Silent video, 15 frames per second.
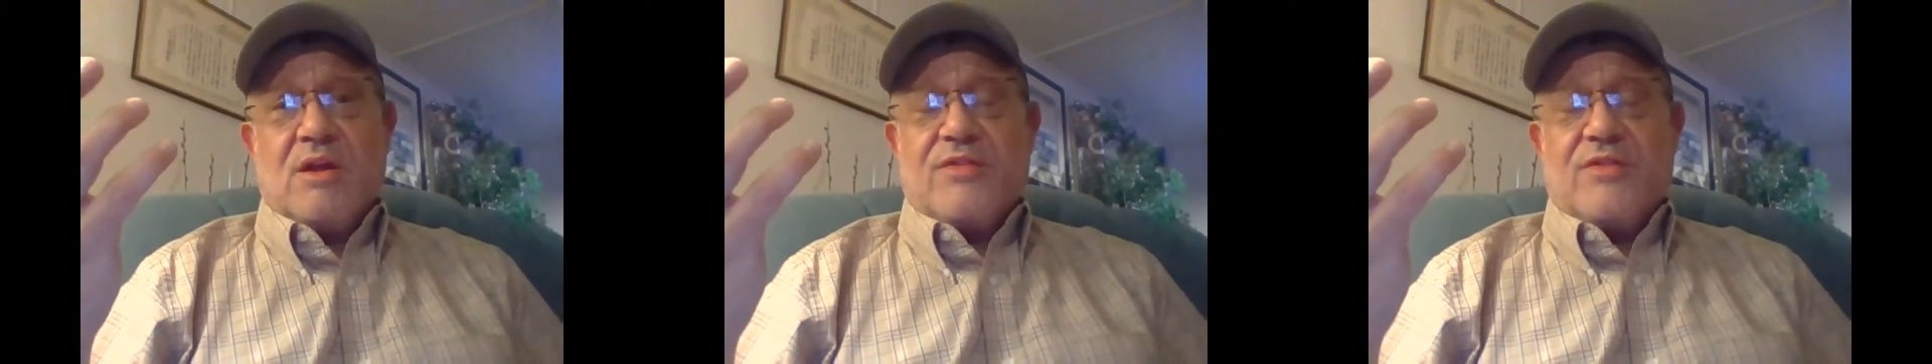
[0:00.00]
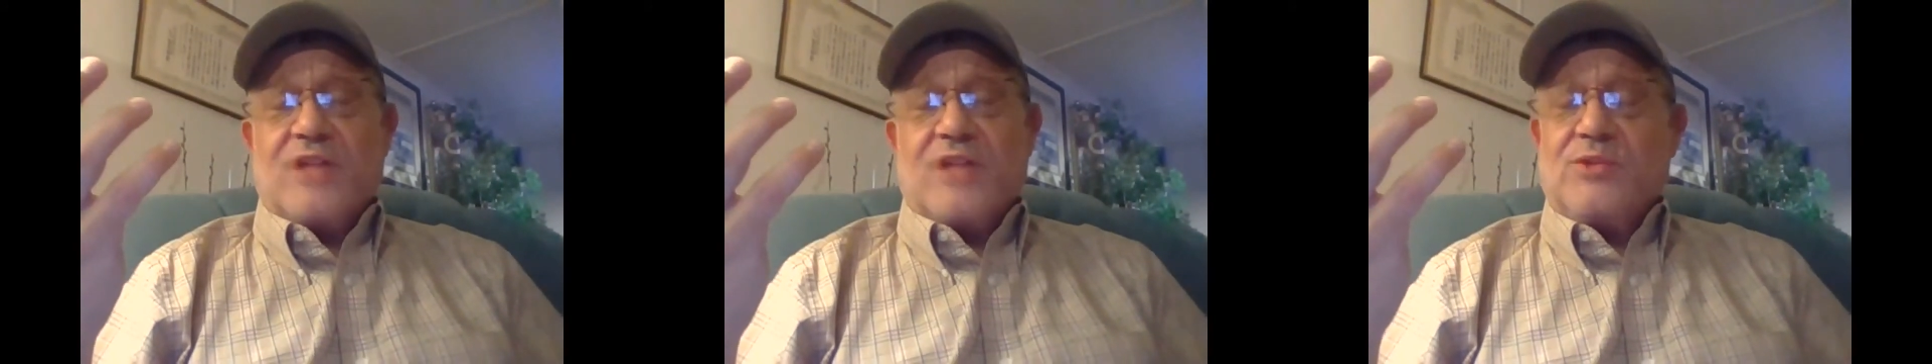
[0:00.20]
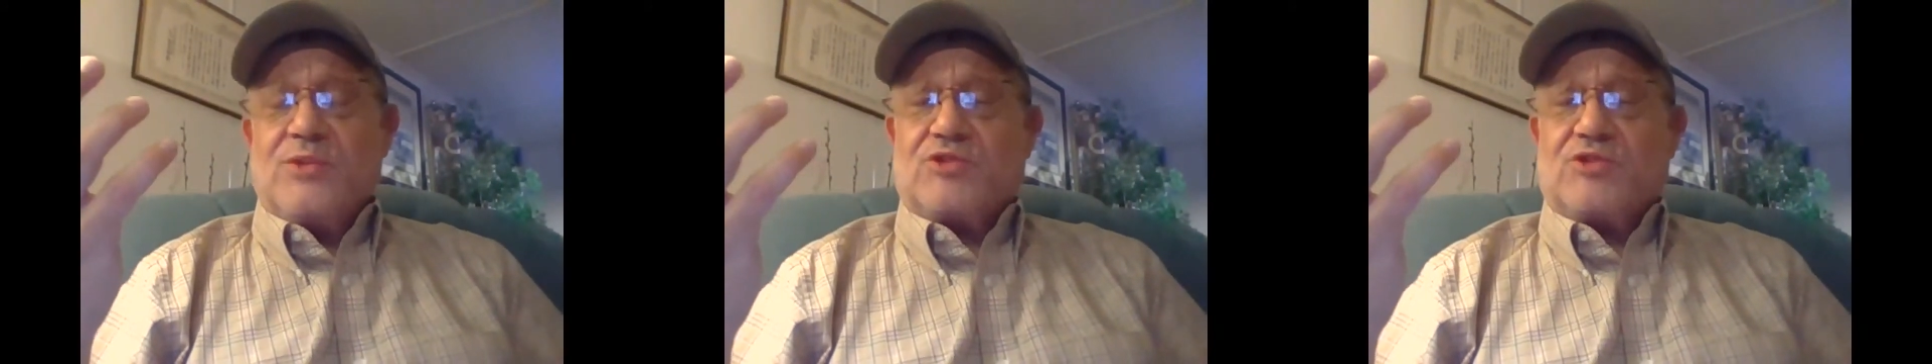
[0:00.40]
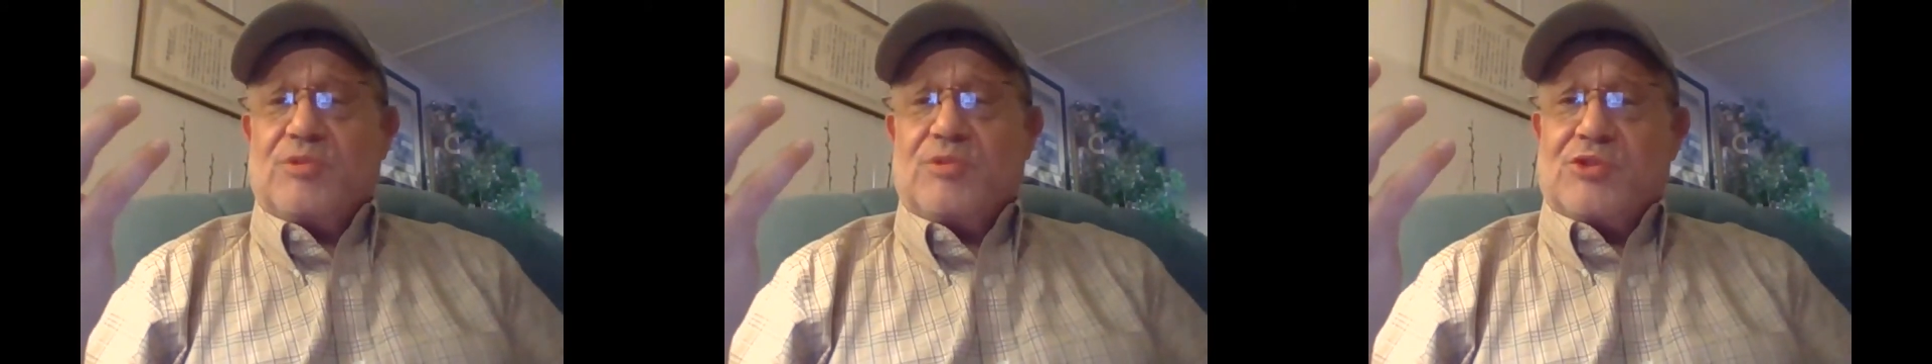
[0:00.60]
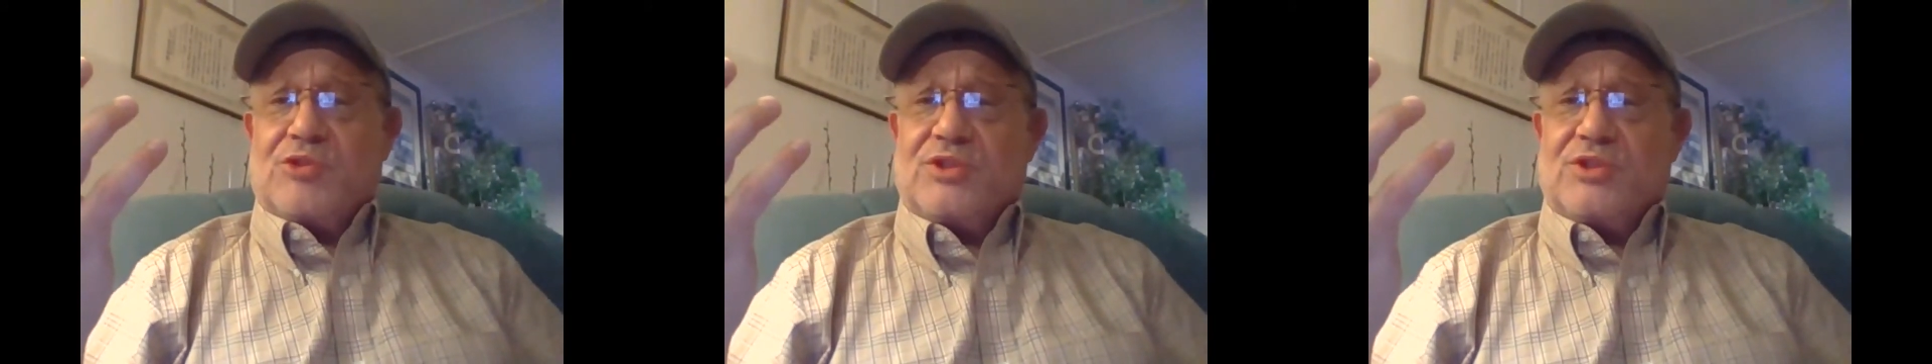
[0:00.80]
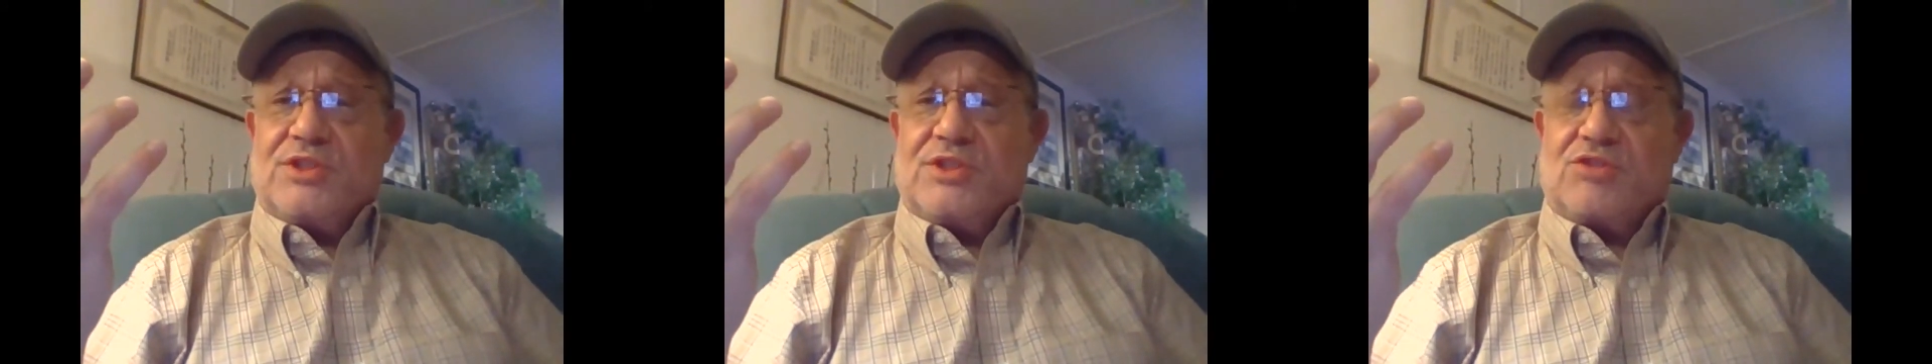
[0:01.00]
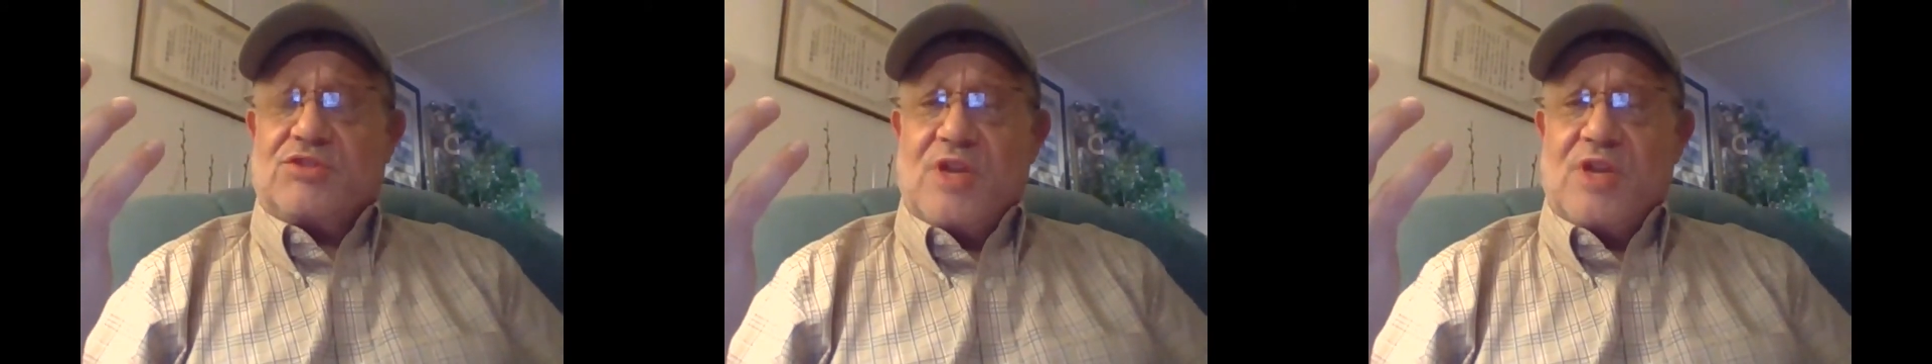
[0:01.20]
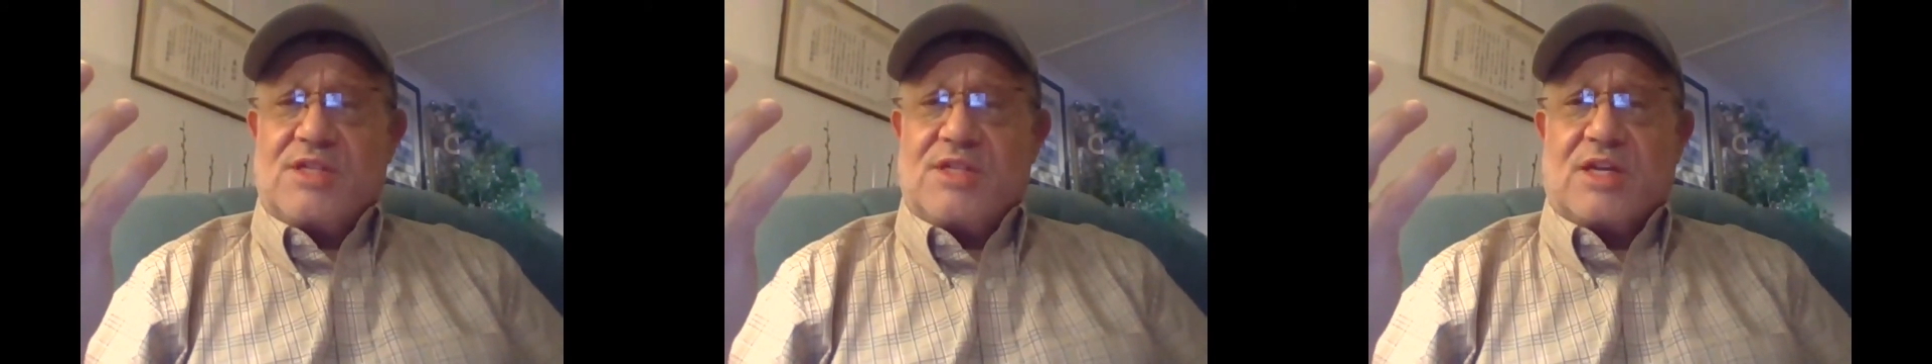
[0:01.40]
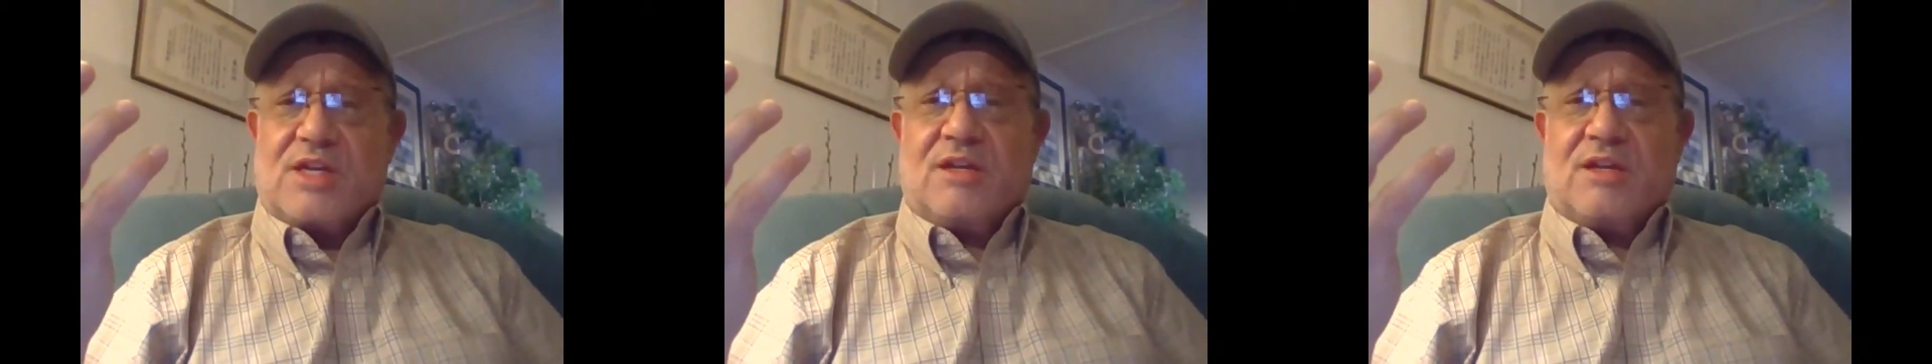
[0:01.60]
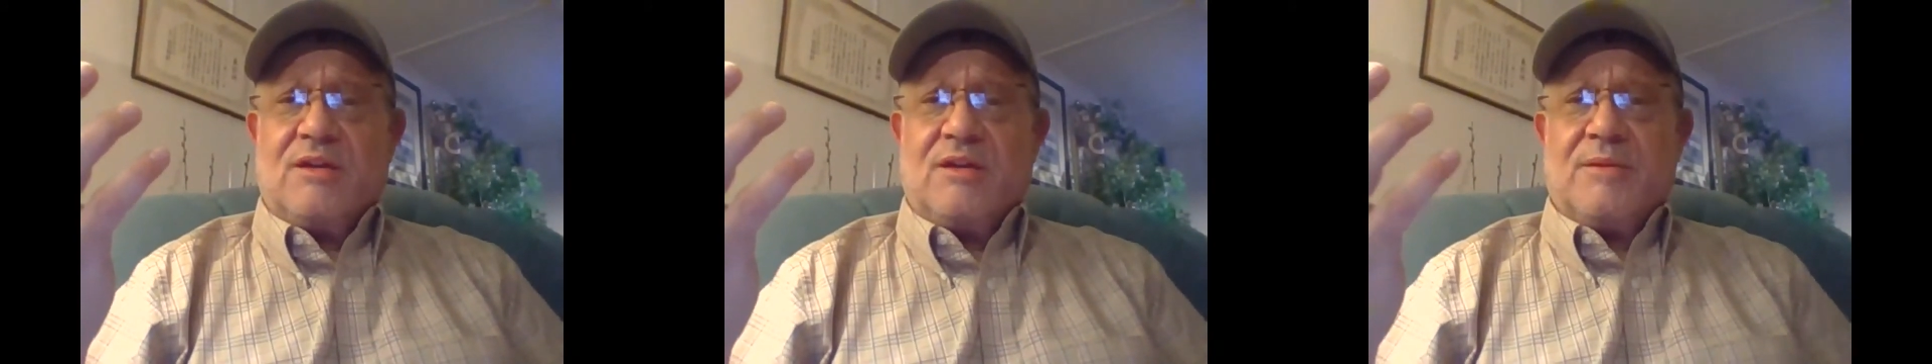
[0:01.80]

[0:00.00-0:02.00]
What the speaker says: That's what Scripture is instructing.